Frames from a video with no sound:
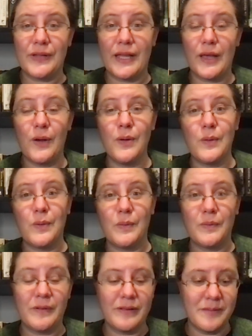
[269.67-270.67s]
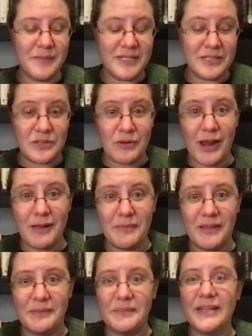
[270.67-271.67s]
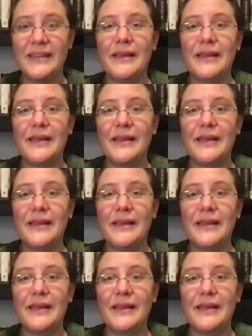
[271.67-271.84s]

like, oh, let me describe them.